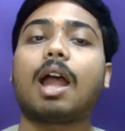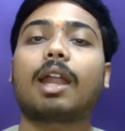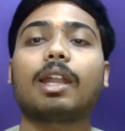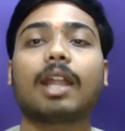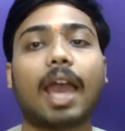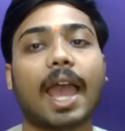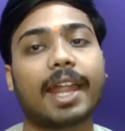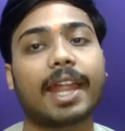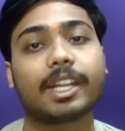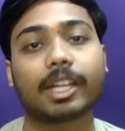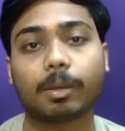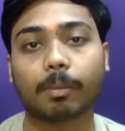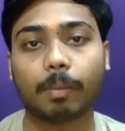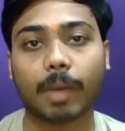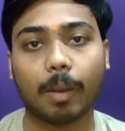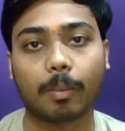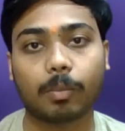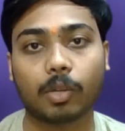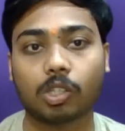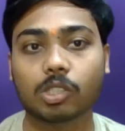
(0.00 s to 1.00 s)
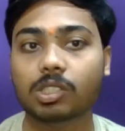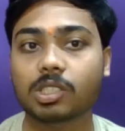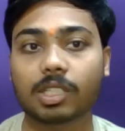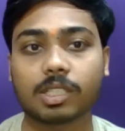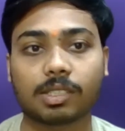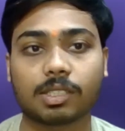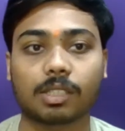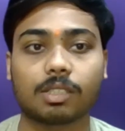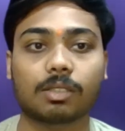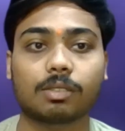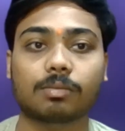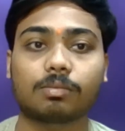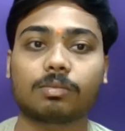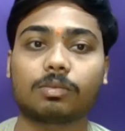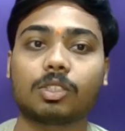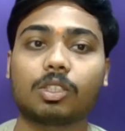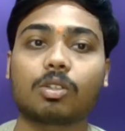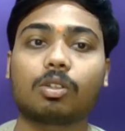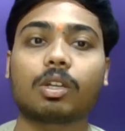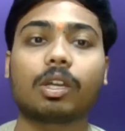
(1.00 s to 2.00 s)
and itemmap.json.
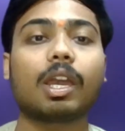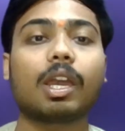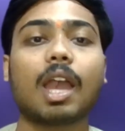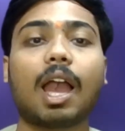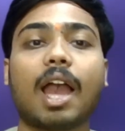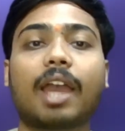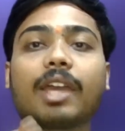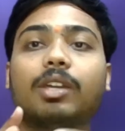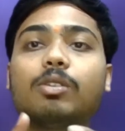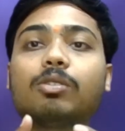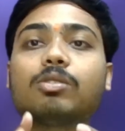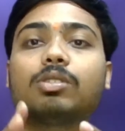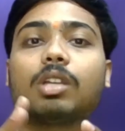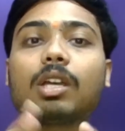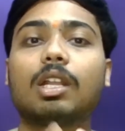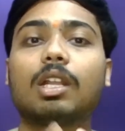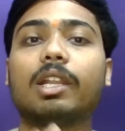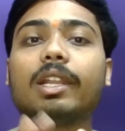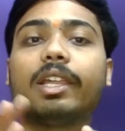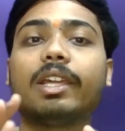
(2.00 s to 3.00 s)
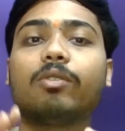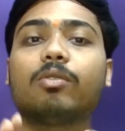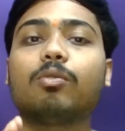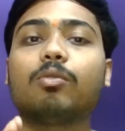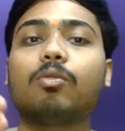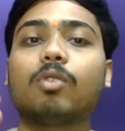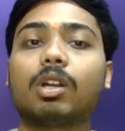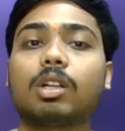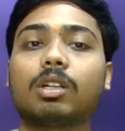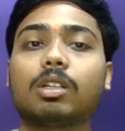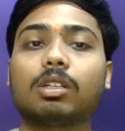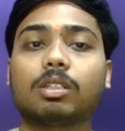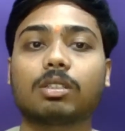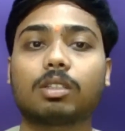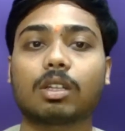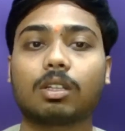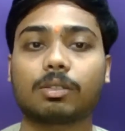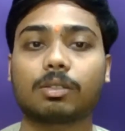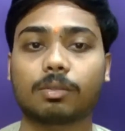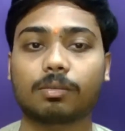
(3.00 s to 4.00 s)
Okay, I use leave one
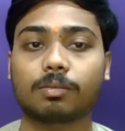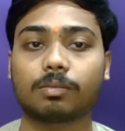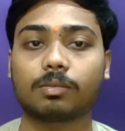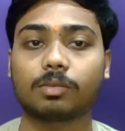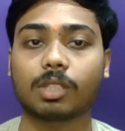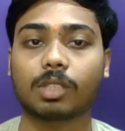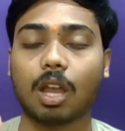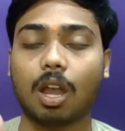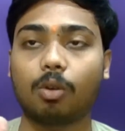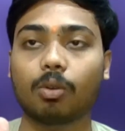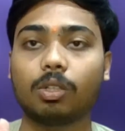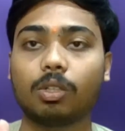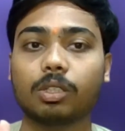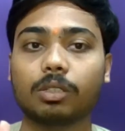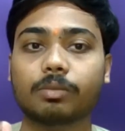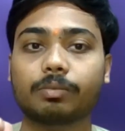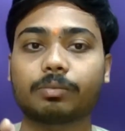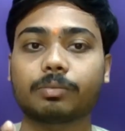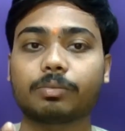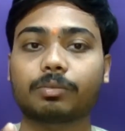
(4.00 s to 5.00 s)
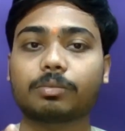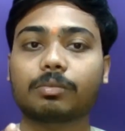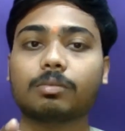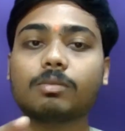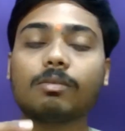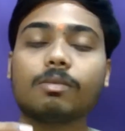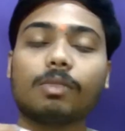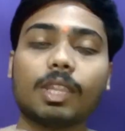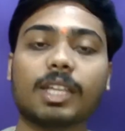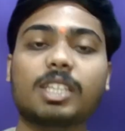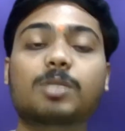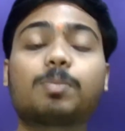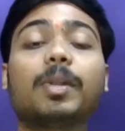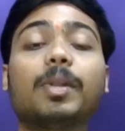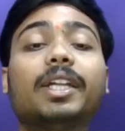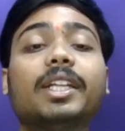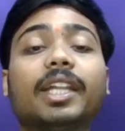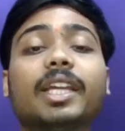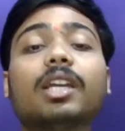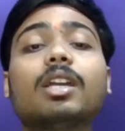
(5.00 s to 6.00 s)
out
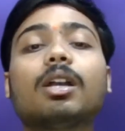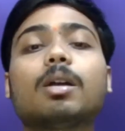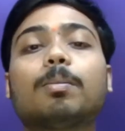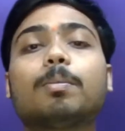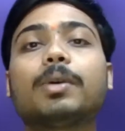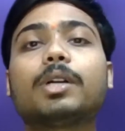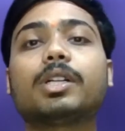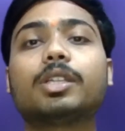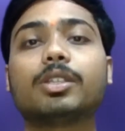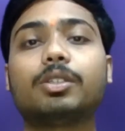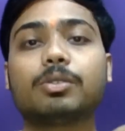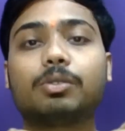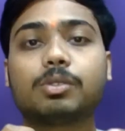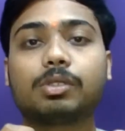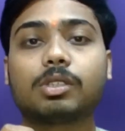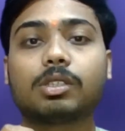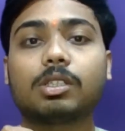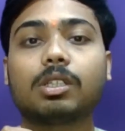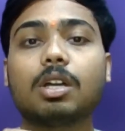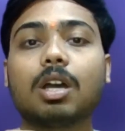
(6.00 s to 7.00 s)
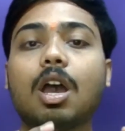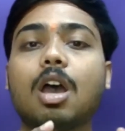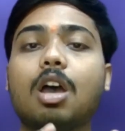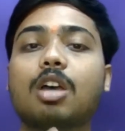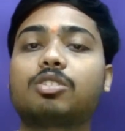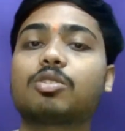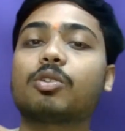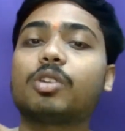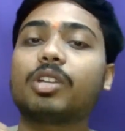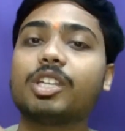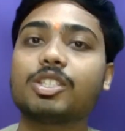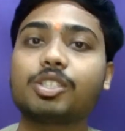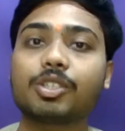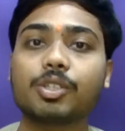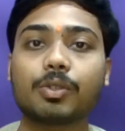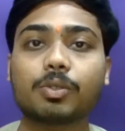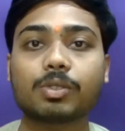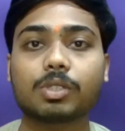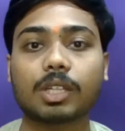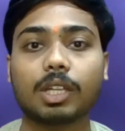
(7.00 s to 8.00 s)
splitting per user, so each
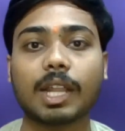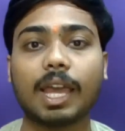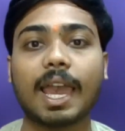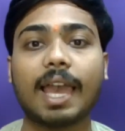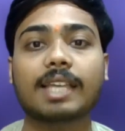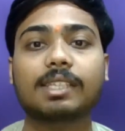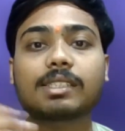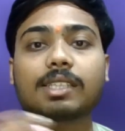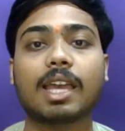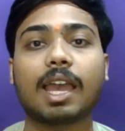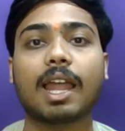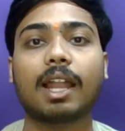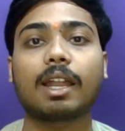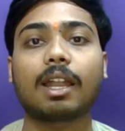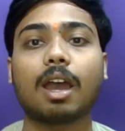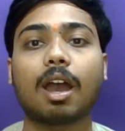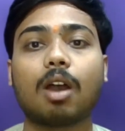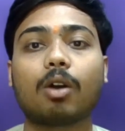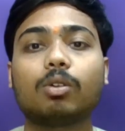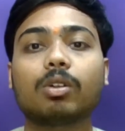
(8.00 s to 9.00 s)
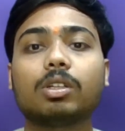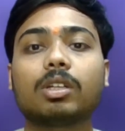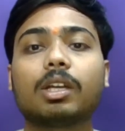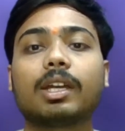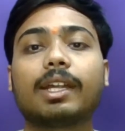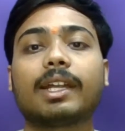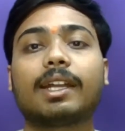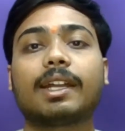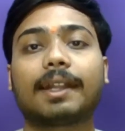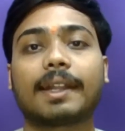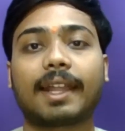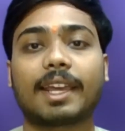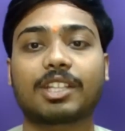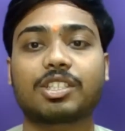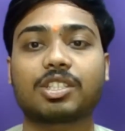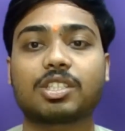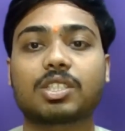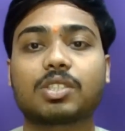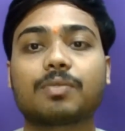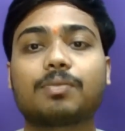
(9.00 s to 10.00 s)
user has held out
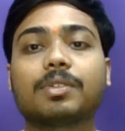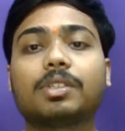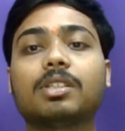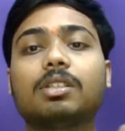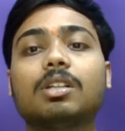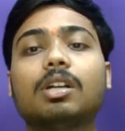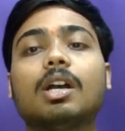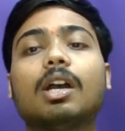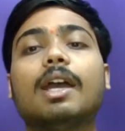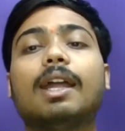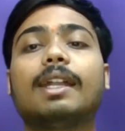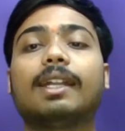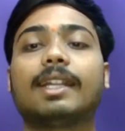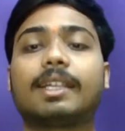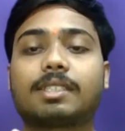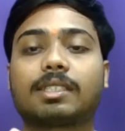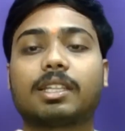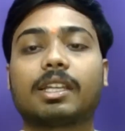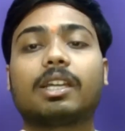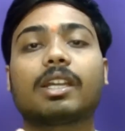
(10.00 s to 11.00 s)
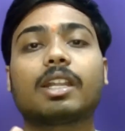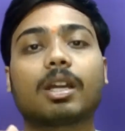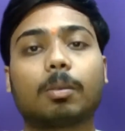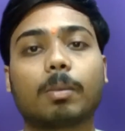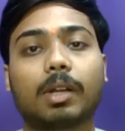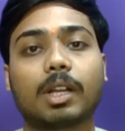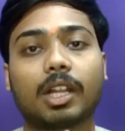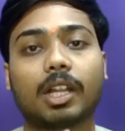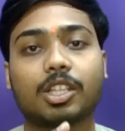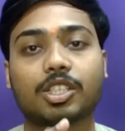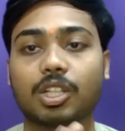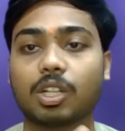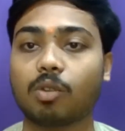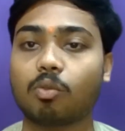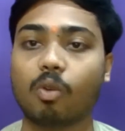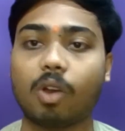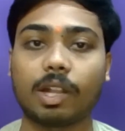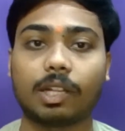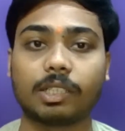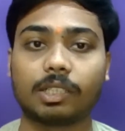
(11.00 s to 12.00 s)
interactions for testing recommendation
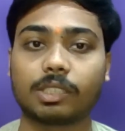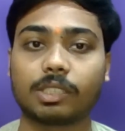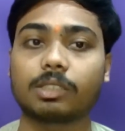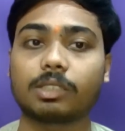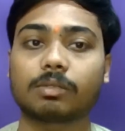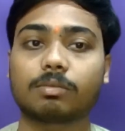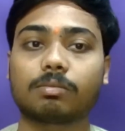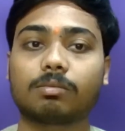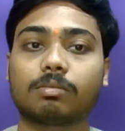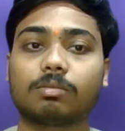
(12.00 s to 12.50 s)
quality.